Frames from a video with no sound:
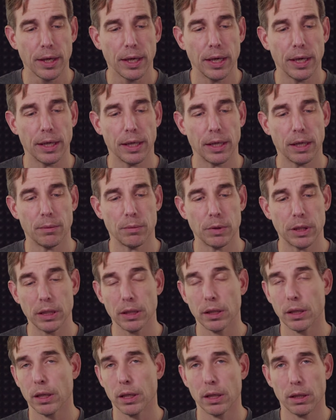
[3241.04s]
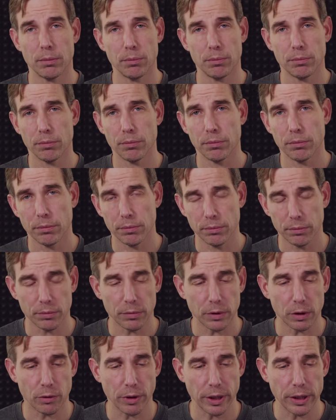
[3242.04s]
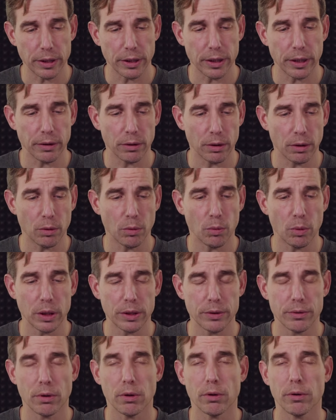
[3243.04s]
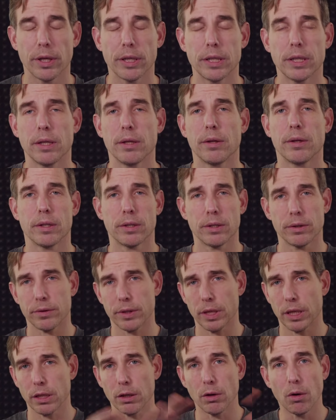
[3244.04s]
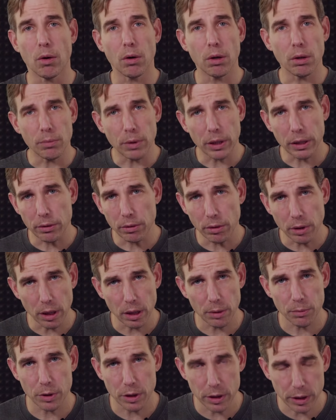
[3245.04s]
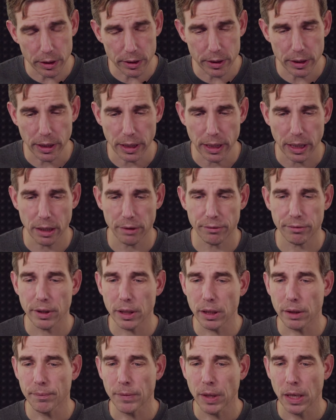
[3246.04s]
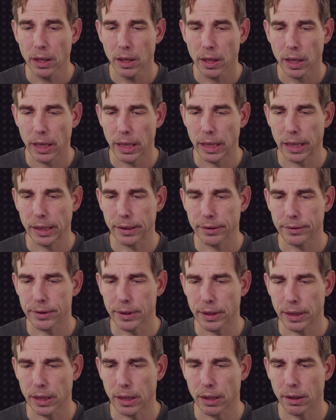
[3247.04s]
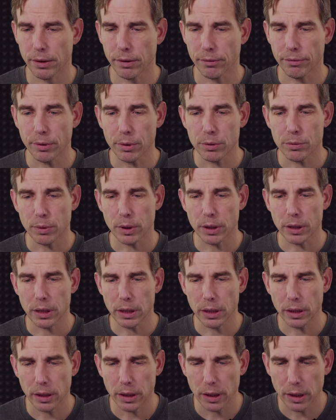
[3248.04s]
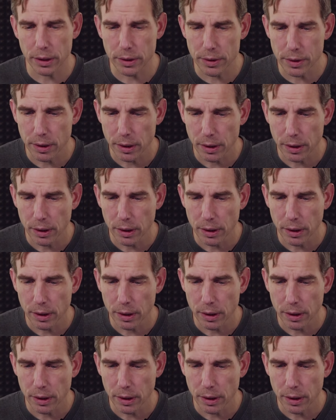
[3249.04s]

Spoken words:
Here I created ones already that is scanning all my Docker images I have here. And the first one here is,